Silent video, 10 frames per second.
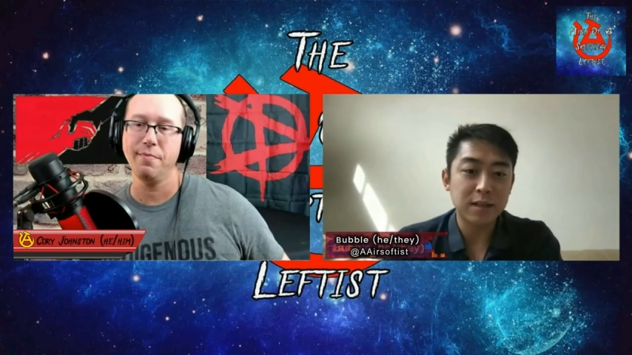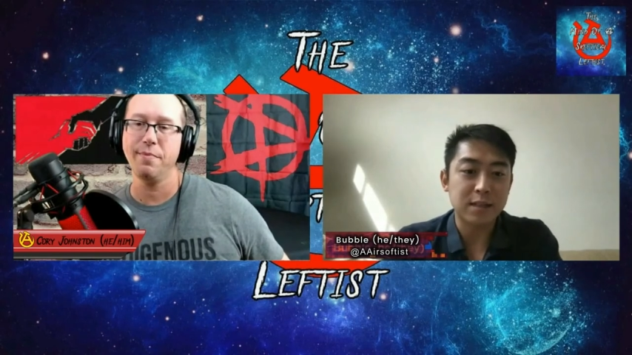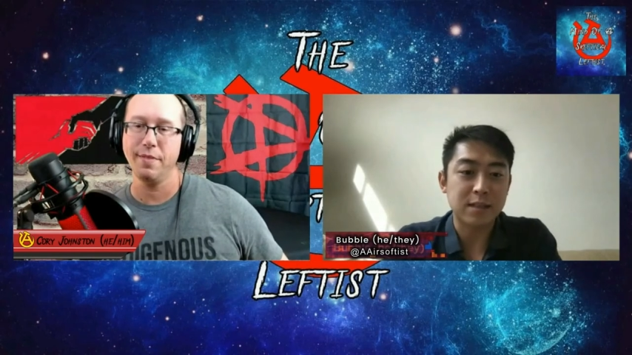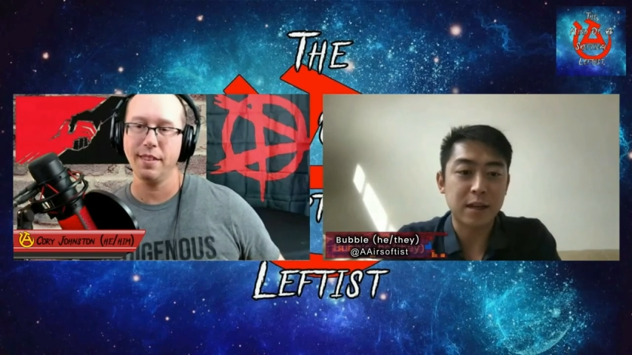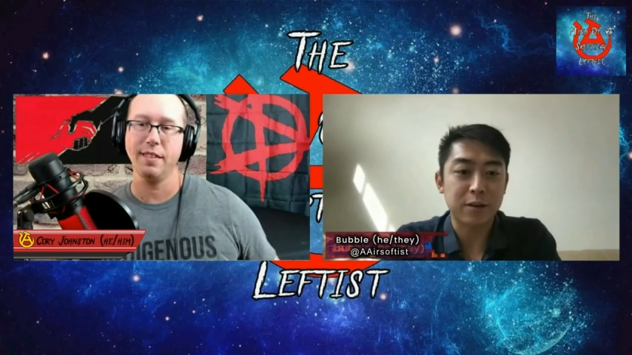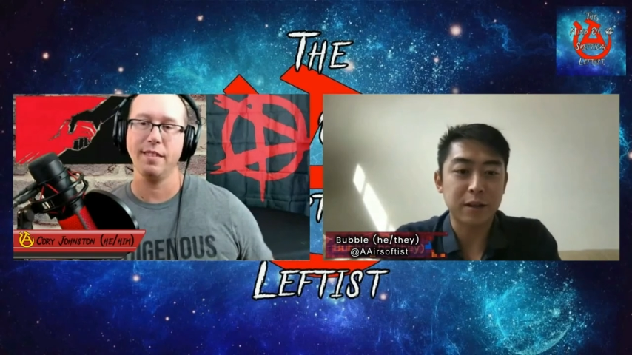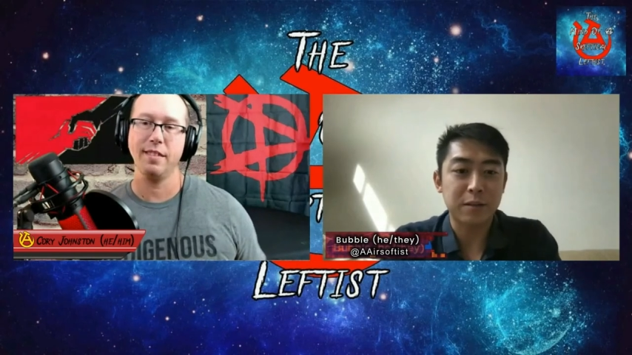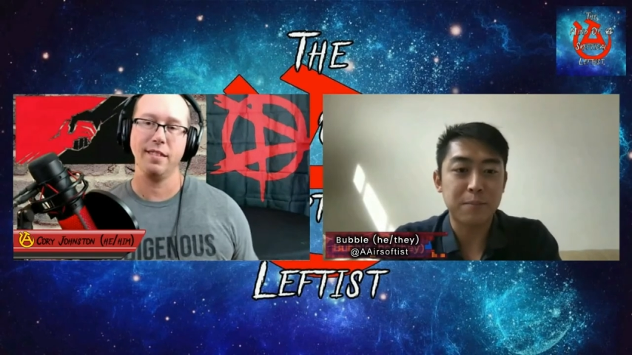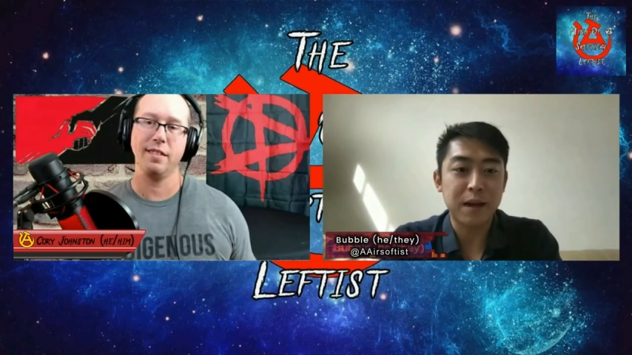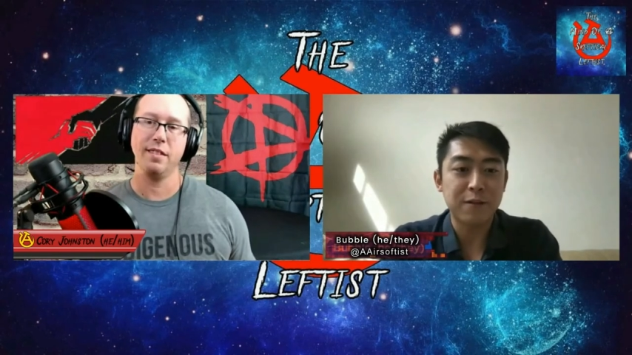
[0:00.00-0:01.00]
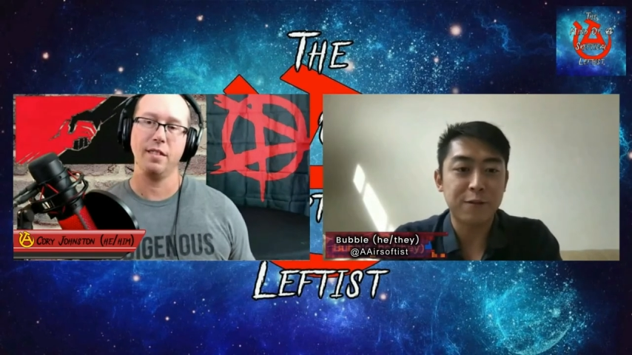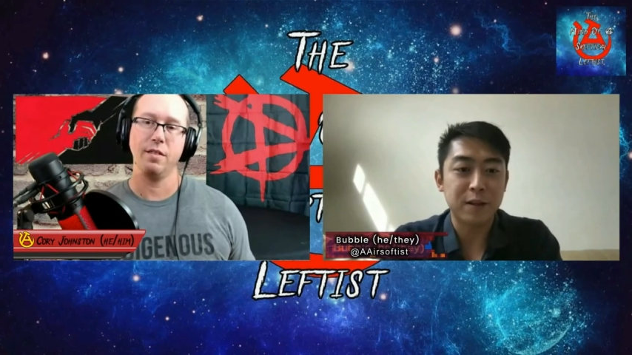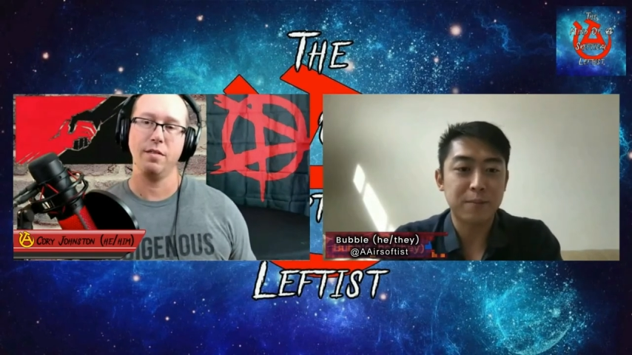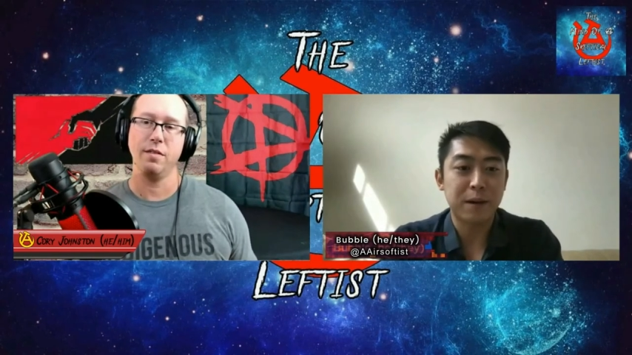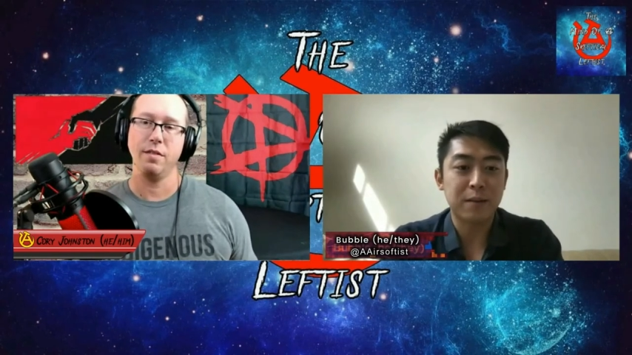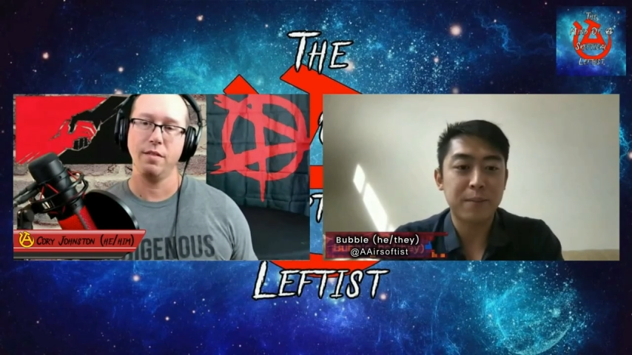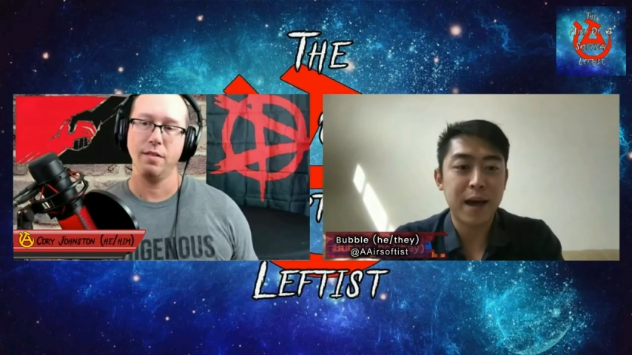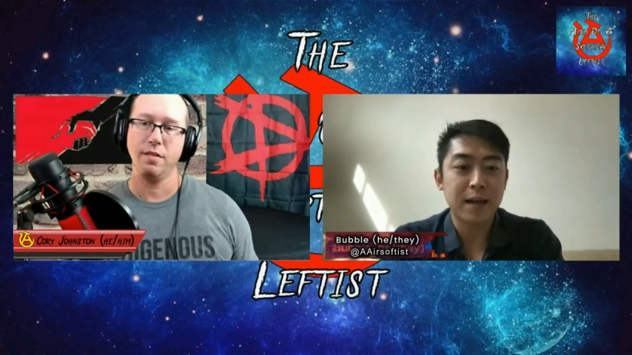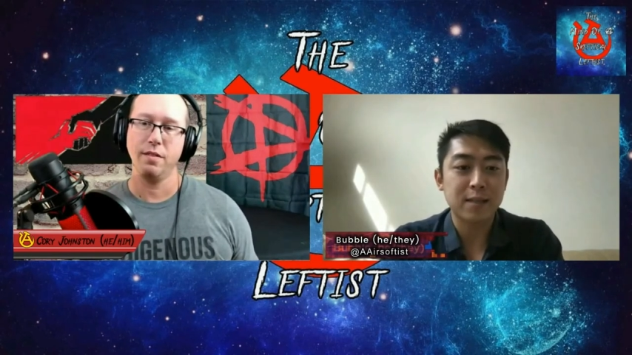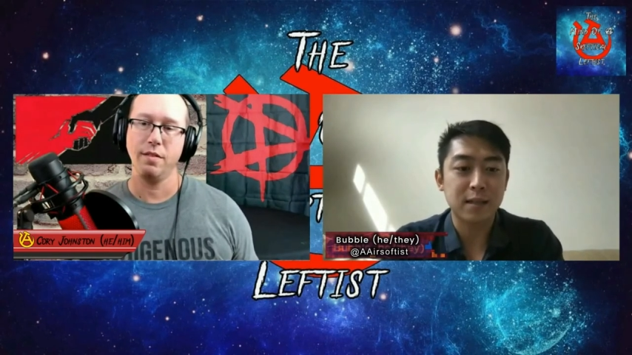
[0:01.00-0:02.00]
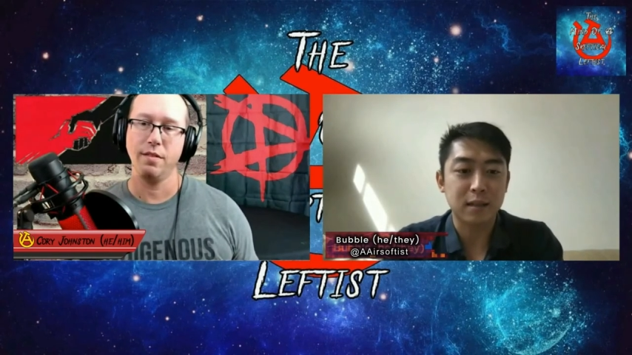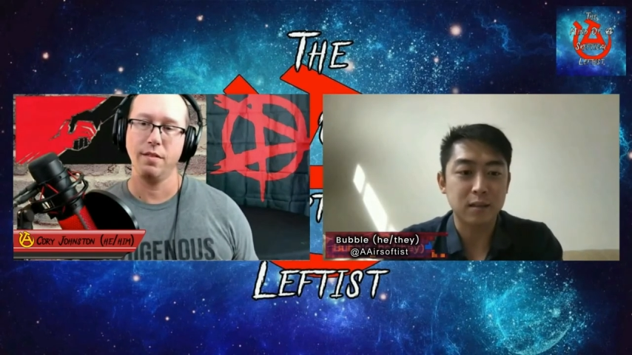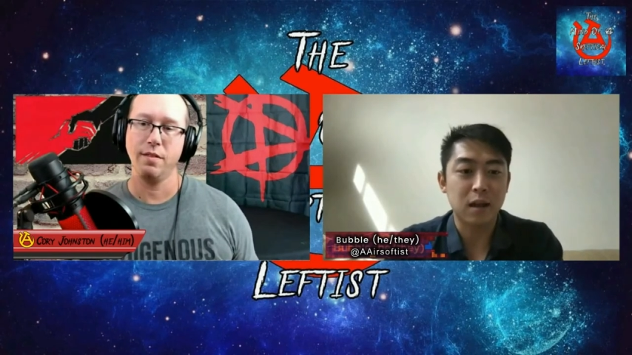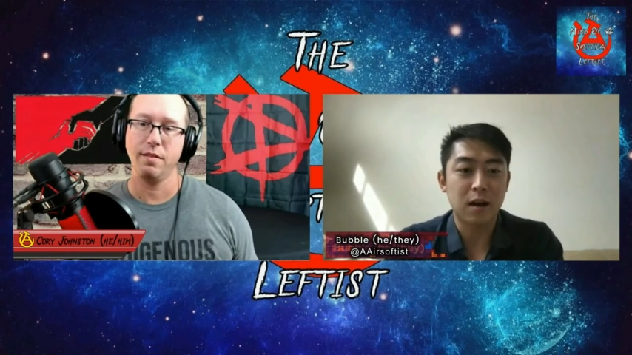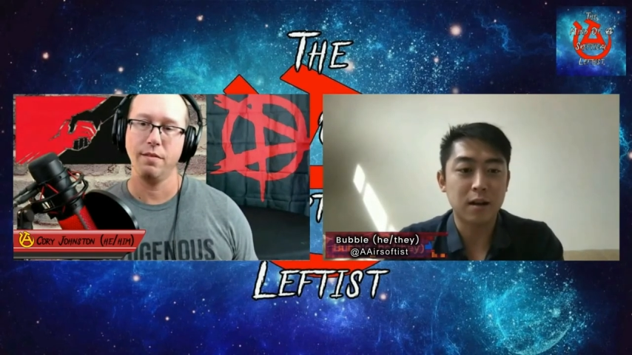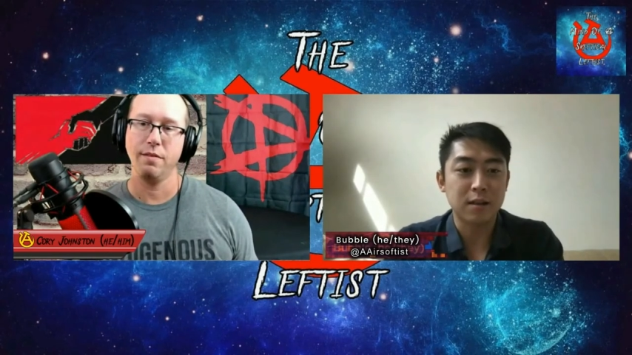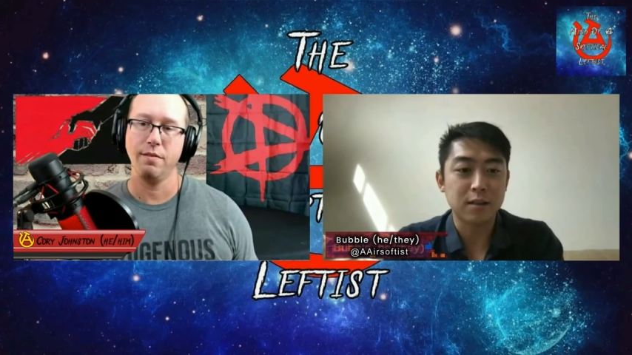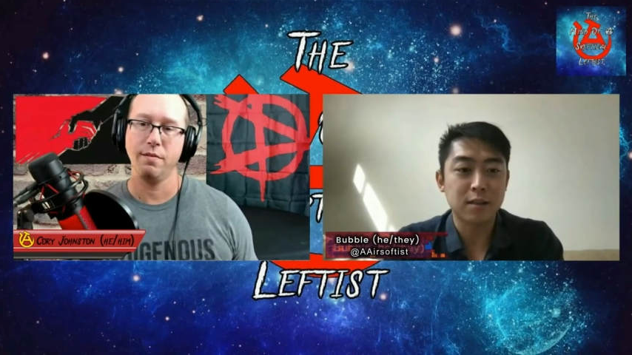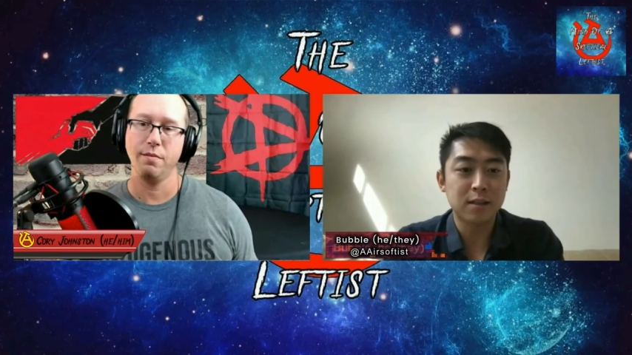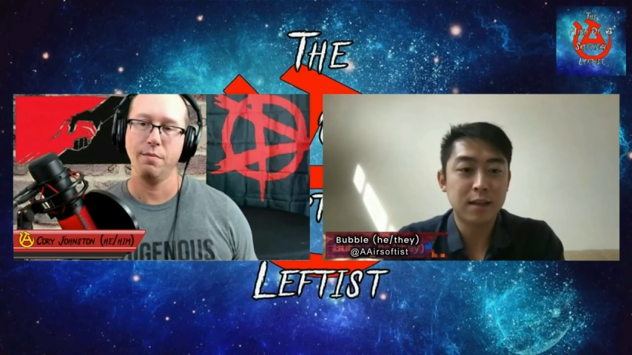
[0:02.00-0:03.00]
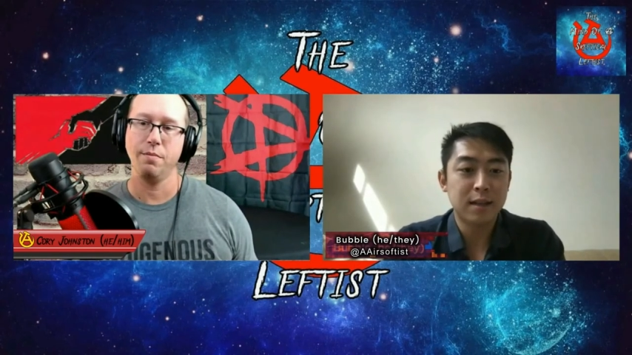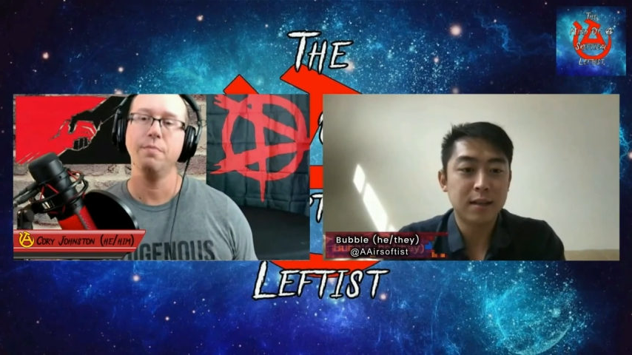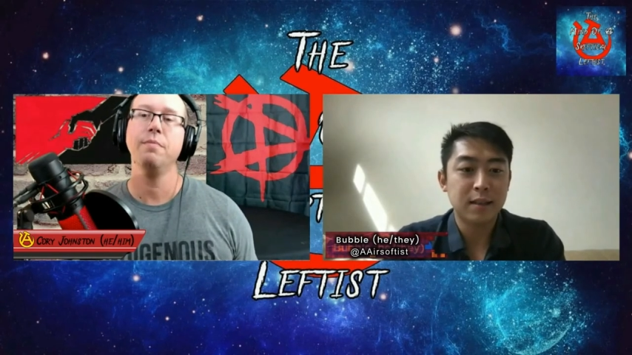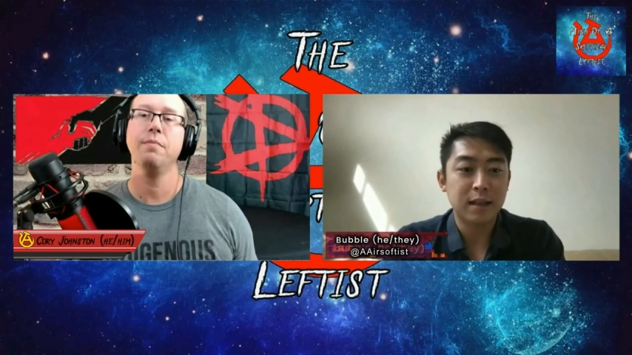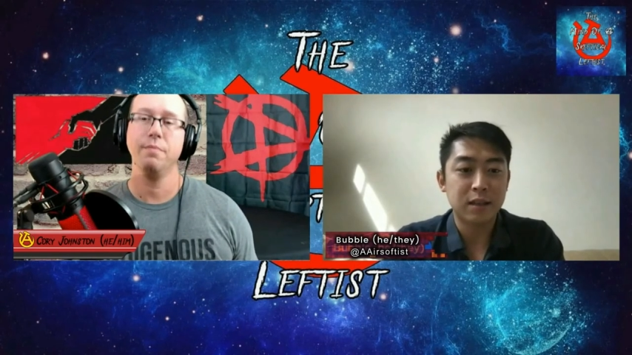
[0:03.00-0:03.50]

Speaker 1: they don't necessarily benefit by passing laws